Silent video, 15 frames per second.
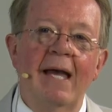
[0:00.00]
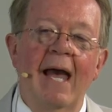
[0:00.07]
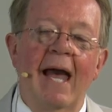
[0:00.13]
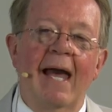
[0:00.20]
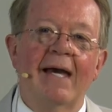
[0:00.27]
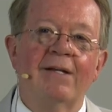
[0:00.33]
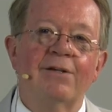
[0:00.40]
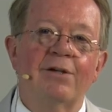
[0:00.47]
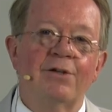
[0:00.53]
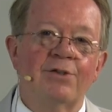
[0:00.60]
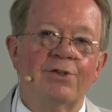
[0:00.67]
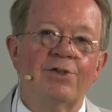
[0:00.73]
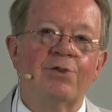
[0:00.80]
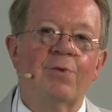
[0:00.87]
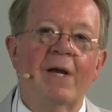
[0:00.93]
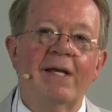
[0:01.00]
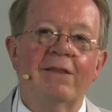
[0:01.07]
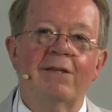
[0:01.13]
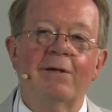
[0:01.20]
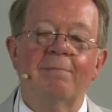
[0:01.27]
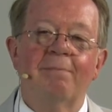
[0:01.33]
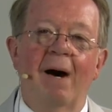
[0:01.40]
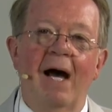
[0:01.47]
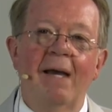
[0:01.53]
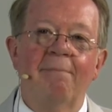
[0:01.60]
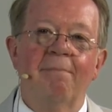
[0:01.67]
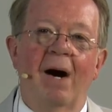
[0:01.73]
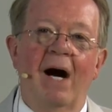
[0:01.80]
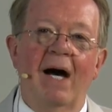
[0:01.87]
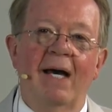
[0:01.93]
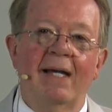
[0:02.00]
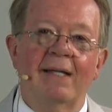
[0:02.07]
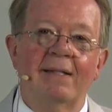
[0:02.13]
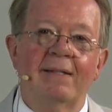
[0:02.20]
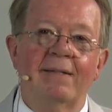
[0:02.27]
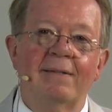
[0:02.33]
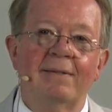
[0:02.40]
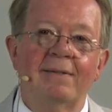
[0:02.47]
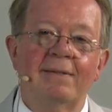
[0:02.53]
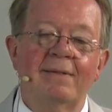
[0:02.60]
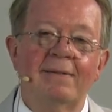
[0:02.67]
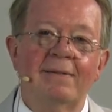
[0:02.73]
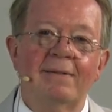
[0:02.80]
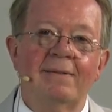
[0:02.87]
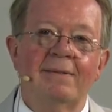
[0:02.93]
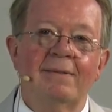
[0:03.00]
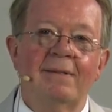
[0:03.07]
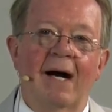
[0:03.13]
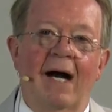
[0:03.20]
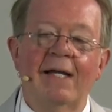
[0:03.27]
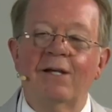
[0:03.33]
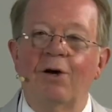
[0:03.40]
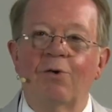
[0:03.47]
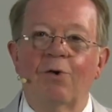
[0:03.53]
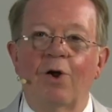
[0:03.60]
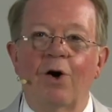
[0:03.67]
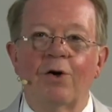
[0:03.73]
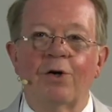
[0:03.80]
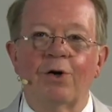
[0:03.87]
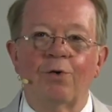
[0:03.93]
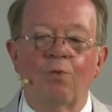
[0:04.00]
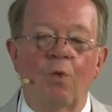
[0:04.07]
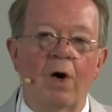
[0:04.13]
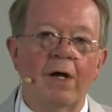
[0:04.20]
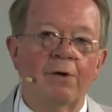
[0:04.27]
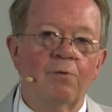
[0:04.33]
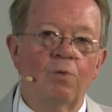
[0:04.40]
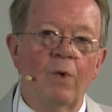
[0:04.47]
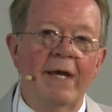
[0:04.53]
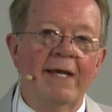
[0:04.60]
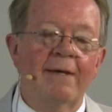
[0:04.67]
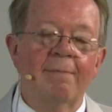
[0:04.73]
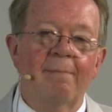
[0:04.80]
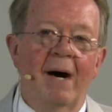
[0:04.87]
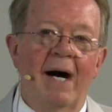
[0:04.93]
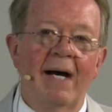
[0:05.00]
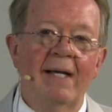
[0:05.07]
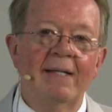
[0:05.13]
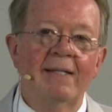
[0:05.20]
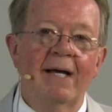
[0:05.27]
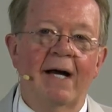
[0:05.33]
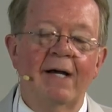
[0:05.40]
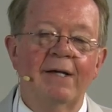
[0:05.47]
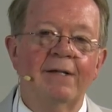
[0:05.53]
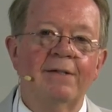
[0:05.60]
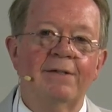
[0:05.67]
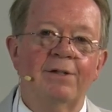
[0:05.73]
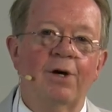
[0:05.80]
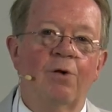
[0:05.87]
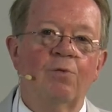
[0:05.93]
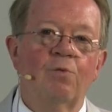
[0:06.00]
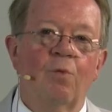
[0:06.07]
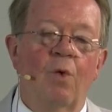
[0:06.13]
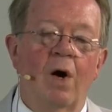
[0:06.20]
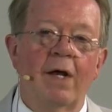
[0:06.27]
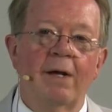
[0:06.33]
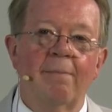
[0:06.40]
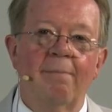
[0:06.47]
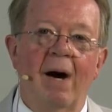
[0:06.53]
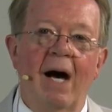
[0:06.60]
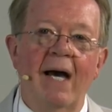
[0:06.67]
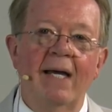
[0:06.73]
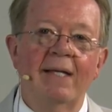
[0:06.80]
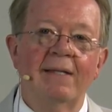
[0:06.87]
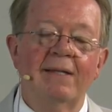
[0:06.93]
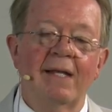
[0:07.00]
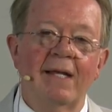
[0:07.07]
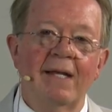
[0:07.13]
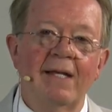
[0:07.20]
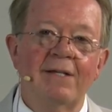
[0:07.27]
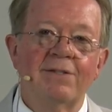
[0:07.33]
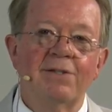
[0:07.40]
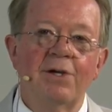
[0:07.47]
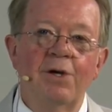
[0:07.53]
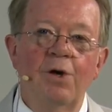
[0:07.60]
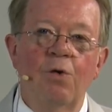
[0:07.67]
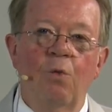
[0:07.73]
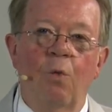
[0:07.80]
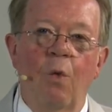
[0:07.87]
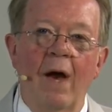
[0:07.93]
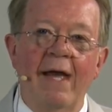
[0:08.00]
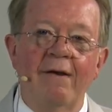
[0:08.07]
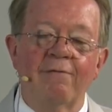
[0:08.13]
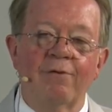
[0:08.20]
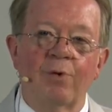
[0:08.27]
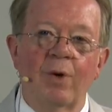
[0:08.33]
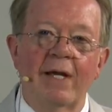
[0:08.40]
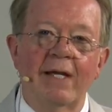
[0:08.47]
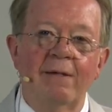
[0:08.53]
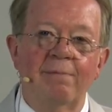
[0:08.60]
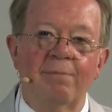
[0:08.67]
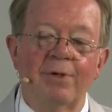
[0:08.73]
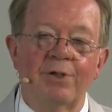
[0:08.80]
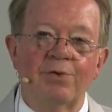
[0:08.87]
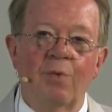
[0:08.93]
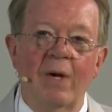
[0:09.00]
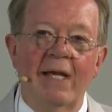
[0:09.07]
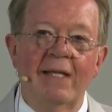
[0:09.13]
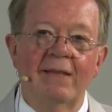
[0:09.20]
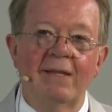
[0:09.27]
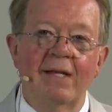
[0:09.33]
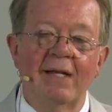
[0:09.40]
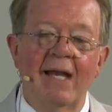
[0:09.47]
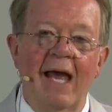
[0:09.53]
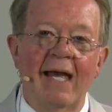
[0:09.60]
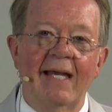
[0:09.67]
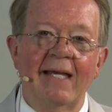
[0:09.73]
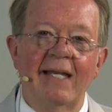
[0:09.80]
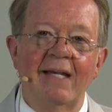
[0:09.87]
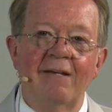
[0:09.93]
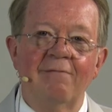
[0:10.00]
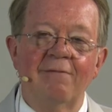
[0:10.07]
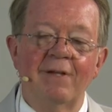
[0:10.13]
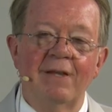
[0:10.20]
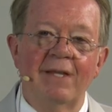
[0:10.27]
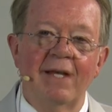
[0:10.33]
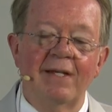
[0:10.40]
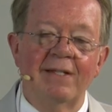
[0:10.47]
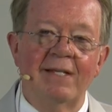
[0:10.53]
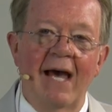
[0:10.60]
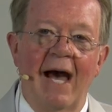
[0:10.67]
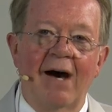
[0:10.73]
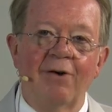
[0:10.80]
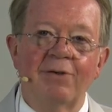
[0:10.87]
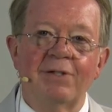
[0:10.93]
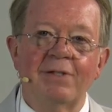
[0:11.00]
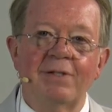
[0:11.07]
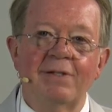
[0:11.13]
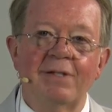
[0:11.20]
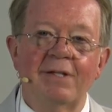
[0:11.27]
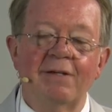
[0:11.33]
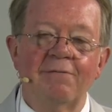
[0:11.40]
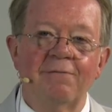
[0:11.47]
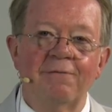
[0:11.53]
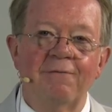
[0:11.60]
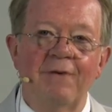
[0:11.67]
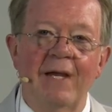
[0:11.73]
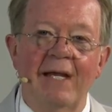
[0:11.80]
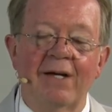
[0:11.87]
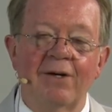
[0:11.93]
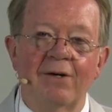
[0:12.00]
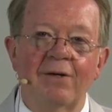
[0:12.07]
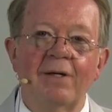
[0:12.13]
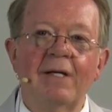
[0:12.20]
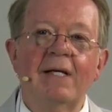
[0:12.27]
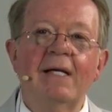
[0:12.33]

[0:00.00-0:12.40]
and strengthen my mind I no longer want a weak mind. I don't want a mind that is wavering between the negative and the doubt and the fear.